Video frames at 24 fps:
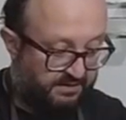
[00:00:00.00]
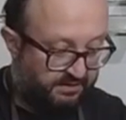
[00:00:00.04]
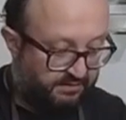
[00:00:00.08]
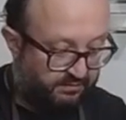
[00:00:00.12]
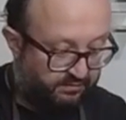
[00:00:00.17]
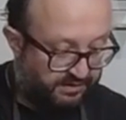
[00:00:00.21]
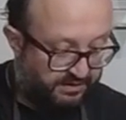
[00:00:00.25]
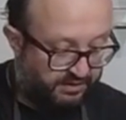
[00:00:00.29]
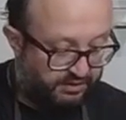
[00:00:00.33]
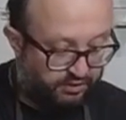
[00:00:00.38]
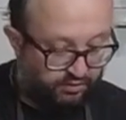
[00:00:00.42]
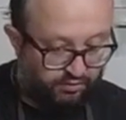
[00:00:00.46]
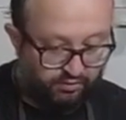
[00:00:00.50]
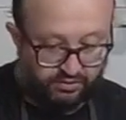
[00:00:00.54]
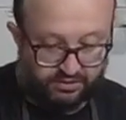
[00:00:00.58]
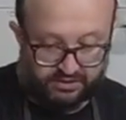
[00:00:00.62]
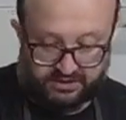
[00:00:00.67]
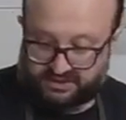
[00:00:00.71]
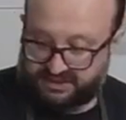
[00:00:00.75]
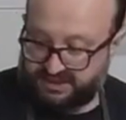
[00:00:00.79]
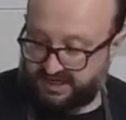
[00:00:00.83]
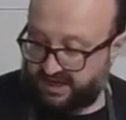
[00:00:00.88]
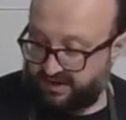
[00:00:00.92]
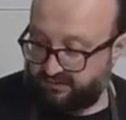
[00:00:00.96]
with two
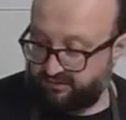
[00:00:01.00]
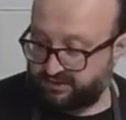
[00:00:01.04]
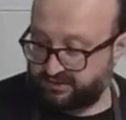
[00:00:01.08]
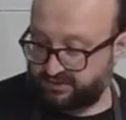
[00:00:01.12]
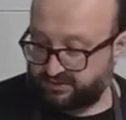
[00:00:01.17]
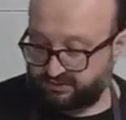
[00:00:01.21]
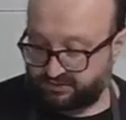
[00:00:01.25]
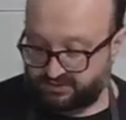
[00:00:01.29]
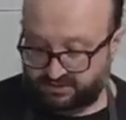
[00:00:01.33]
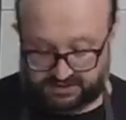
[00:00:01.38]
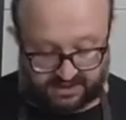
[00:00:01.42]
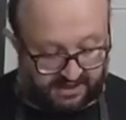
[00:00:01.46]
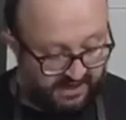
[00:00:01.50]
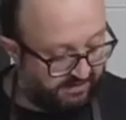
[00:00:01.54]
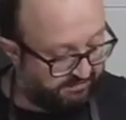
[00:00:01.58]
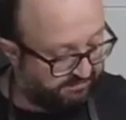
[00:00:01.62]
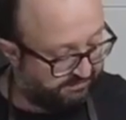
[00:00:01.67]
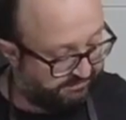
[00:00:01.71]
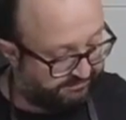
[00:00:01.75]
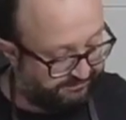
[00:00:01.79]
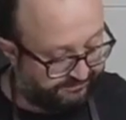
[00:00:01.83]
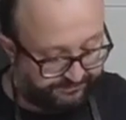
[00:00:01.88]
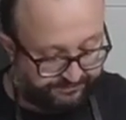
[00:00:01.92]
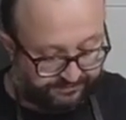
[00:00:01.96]
towels on
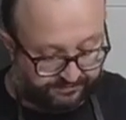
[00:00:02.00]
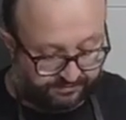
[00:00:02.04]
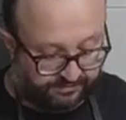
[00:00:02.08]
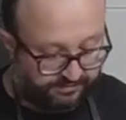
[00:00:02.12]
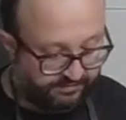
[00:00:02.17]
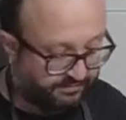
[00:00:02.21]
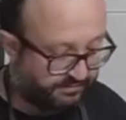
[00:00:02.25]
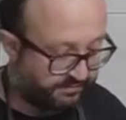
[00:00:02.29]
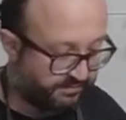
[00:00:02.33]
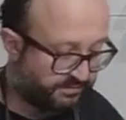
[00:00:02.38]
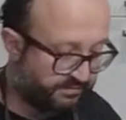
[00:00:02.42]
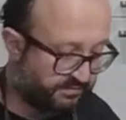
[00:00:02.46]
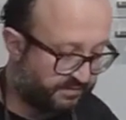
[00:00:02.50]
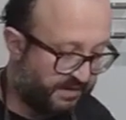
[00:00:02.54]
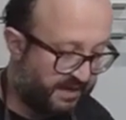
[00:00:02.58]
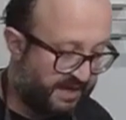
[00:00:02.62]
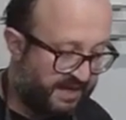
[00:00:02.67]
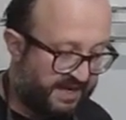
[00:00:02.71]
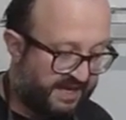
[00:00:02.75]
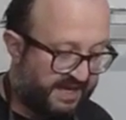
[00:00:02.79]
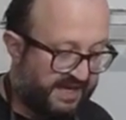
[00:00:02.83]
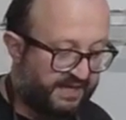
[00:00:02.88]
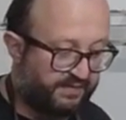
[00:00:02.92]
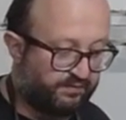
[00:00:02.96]
top,
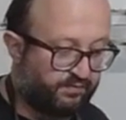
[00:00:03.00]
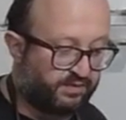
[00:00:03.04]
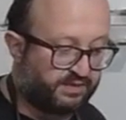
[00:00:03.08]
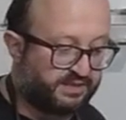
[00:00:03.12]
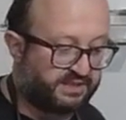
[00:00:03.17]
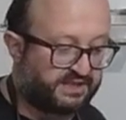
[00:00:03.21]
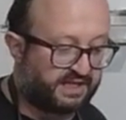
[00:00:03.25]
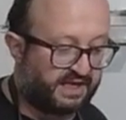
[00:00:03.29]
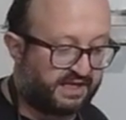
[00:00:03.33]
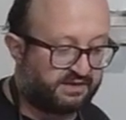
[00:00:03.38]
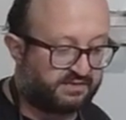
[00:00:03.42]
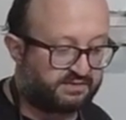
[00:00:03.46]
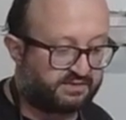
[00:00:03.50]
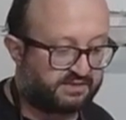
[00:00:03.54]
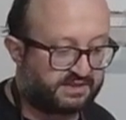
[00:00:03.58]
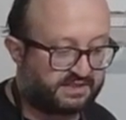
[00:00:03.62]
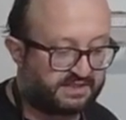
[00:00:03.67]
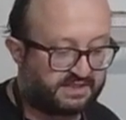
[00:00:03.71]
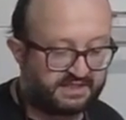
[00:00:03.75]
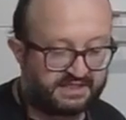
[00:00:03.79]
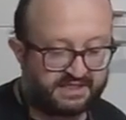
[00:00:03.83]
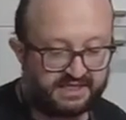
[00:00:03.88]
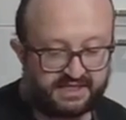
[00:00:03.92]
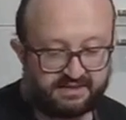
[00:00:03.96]
it will start to
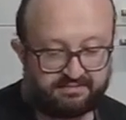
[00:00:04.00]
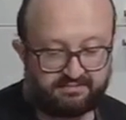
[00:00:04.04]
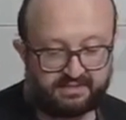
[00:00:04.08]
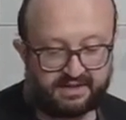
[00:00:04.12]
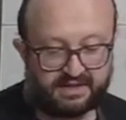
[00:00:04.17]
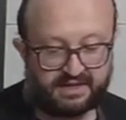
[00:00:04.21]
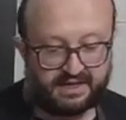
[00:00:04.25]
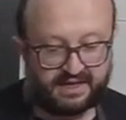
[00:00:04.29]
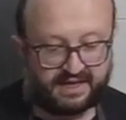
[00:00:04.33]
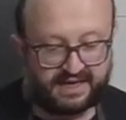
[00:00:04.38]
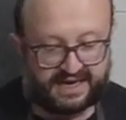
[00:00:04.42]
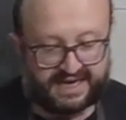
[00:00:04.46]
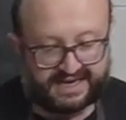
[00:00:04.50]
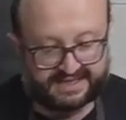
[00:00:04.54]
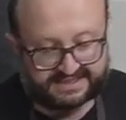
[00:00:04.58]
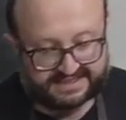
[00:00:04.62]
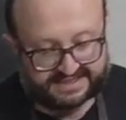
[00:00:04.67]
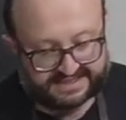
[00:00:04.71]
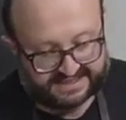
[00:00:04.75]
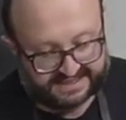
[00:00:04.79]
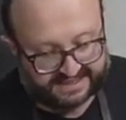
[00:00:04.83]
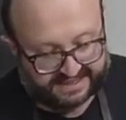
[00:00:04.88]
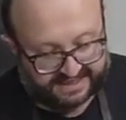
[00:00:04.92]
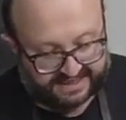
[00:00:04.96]
steam and
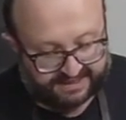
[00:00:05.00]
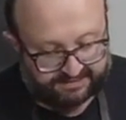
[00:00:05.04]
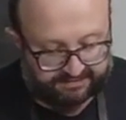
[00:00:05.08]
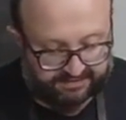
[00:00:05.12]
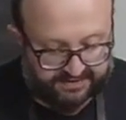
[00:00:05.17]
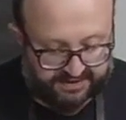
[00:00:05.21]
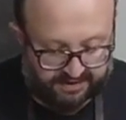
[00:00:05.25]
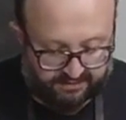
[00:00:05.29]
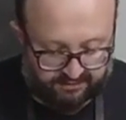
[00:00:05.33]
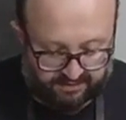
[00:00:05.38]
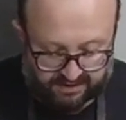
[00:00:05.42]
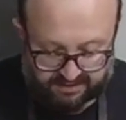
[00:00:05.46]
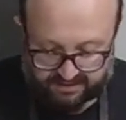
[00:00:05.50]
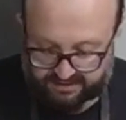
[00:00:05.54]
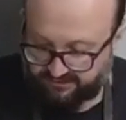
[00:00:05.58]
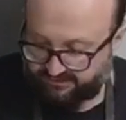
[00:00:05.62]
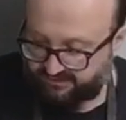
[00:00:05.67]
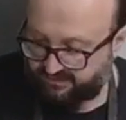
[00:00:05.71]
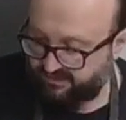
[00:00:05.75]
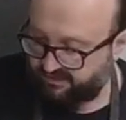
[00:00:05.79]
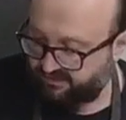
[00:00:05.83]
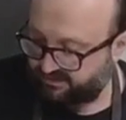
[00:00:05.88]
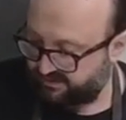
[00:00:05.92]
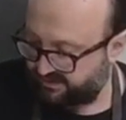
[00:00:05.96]
sleep there
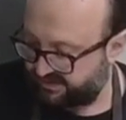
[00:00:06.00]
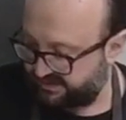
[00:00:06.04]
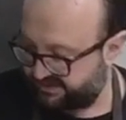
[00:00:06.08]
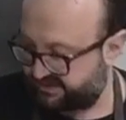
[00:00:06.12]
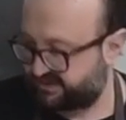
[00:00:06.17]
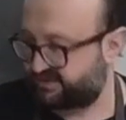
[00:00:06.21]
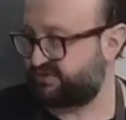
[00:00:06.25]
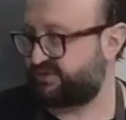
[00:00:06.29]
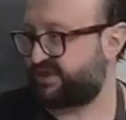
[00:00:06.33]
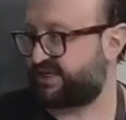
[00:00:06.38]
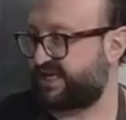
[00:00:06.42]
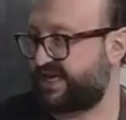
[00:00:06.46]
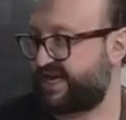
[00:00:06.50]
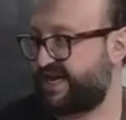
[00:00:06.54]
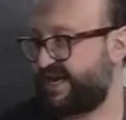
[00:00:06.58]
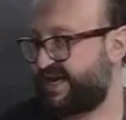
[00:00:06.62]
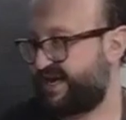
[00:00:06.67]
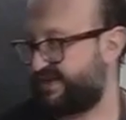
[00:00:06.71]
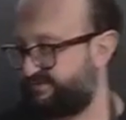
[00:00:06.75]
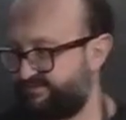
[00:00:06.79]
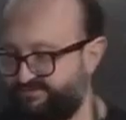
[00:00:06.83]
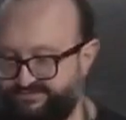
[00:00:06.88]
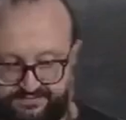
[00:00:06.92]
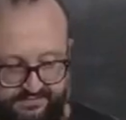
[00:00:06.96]
wonderfully. Let's do it again.
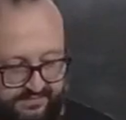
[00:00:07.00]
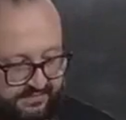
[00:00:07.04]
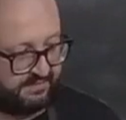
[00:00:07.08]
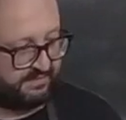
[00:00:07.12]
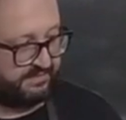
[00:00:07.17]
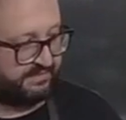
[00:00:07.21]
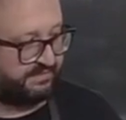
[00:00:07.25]
Do it